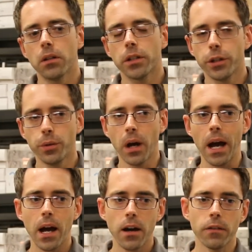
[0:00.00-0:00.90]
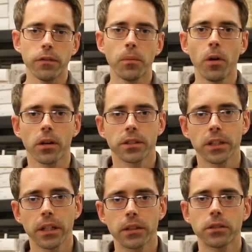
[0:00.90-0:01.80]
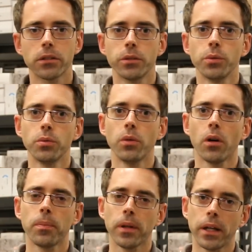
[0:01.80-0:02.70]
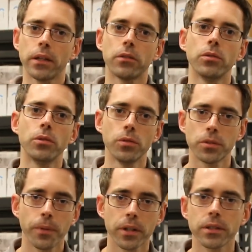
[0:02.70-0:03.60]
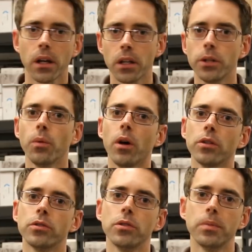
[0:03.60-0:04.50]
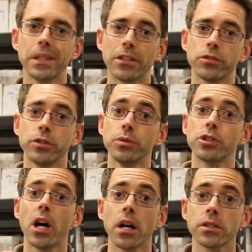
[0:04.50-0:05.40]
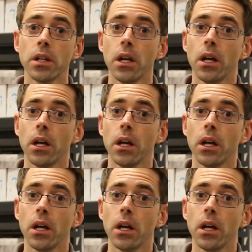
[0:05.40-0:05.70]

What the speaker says: you have a Mark 6, you are planning to do springs on it, and you want to potentially do shocks.